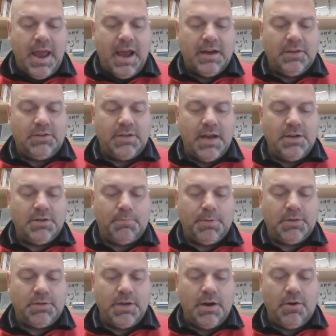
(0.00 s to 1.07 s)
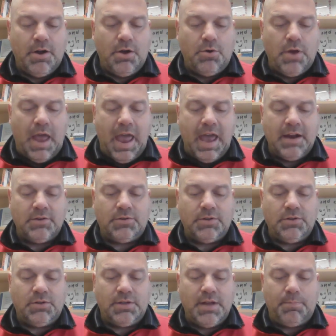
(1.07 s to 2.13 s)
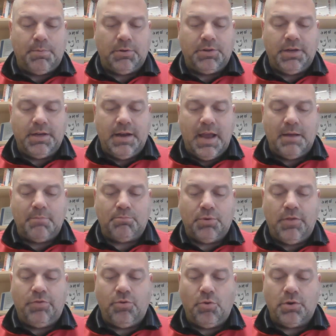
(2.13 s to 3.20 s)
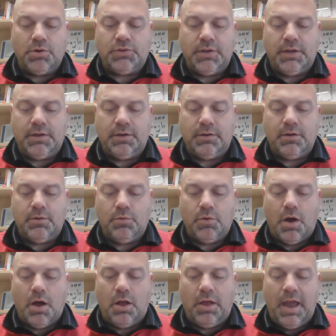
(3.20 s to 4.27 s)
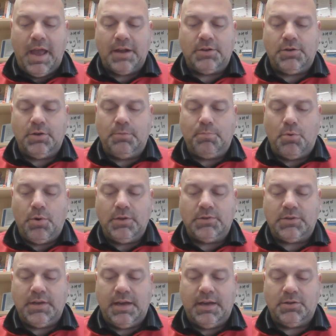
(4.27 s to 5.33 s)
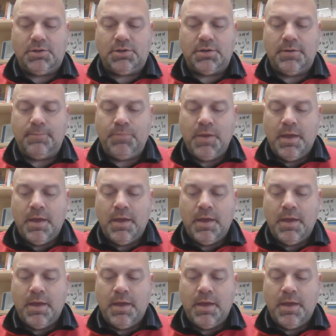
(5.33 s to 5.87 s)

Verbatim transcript: Anastasia Pissarro, Addison Stapleton, and Bryn Thorson all had two points each.